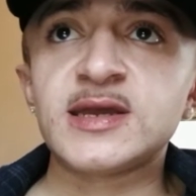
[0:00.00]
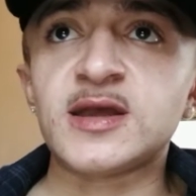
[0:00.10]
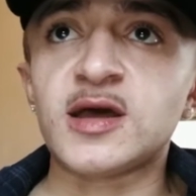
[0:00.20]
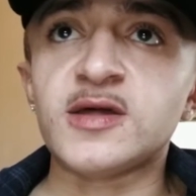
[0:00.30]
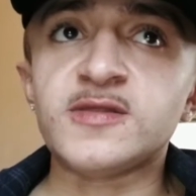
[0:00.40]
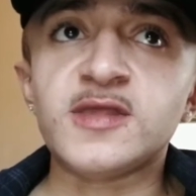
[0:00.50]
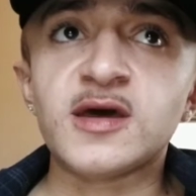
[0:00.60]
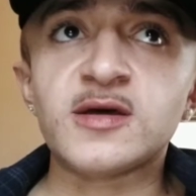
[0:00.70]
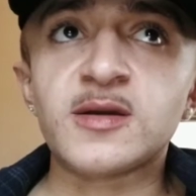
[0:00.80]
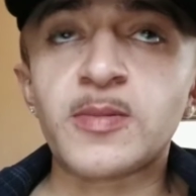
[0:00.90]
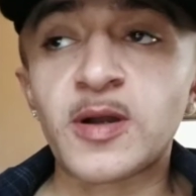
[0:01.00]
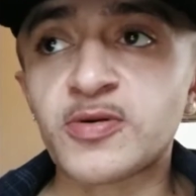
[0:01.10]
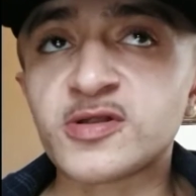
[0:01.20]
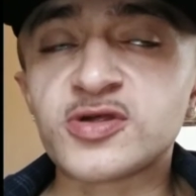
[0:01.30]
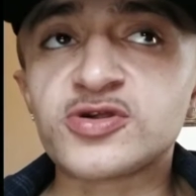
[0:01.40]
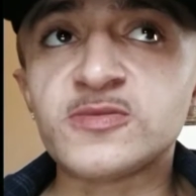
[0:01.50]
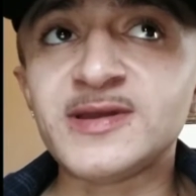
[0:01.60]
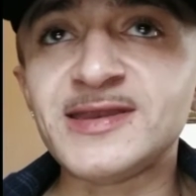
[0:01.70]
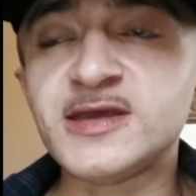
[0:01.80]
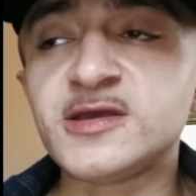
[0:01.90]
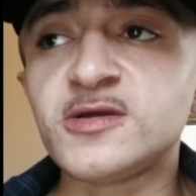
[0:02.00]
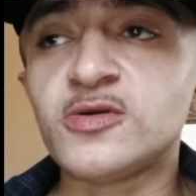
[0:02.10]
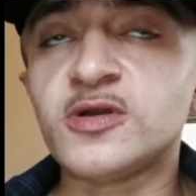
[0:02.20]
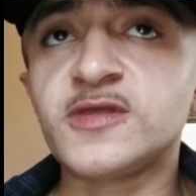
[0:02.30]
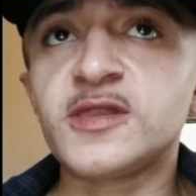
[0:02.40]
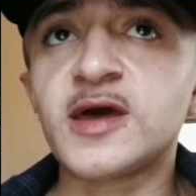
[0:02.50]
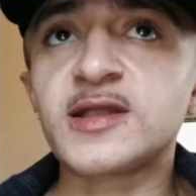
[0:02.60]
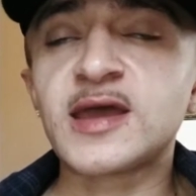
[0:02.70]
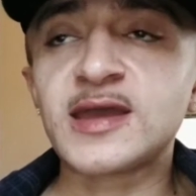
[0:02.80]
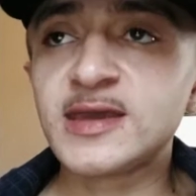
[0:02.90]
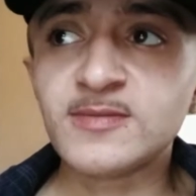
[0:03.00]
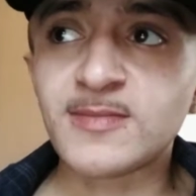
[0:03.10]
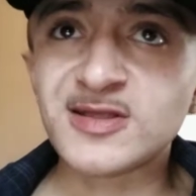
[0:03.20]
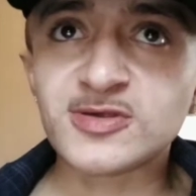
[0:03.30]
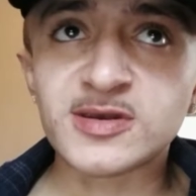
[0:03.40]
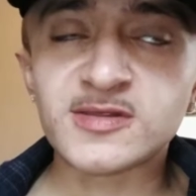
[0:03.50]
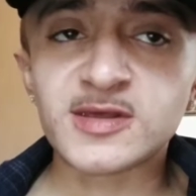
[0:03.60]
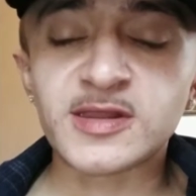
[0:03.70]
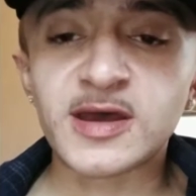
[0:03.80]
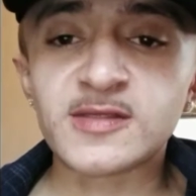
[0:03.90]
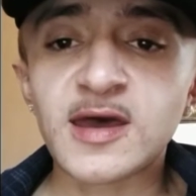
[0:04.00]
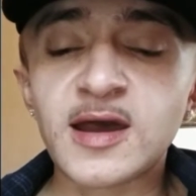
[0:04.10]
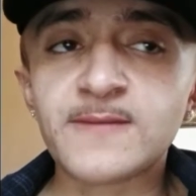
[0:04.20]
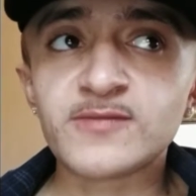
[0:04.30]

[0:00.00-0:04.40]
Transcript: a person should be DQ'd or anything like that. He didn't mention anything like that.